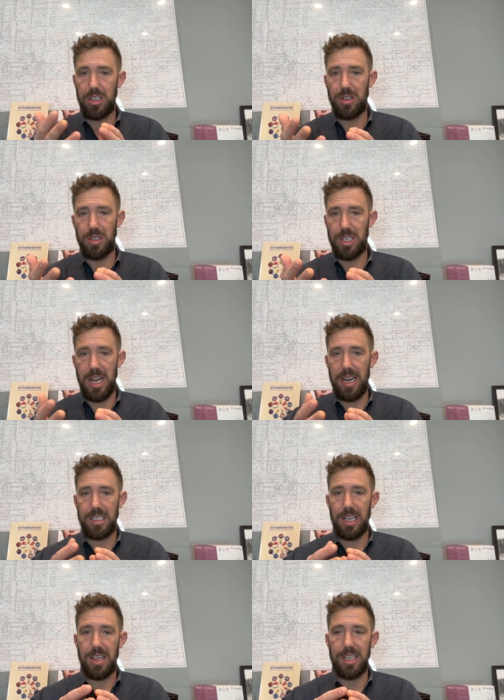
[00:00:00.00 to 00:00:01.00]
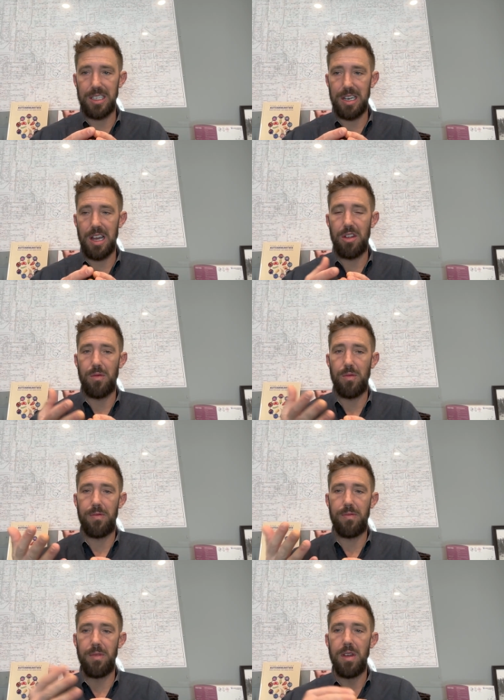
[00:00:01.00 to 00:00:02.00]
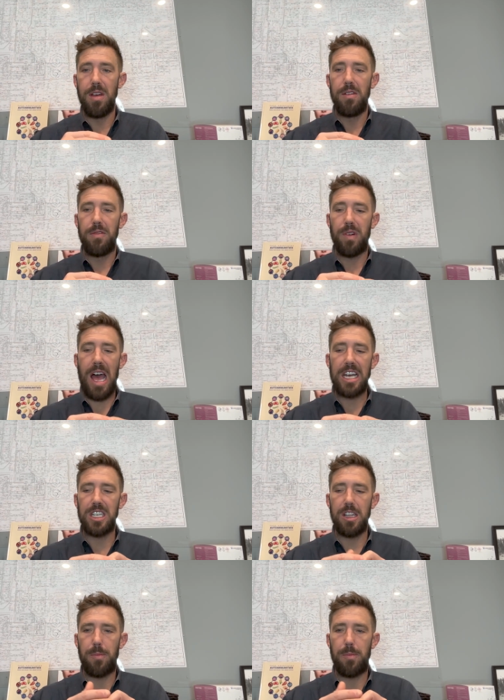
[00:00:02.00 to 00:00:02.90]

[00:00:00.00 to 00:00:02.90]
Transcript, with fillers: So genetics, I think, is another flash in the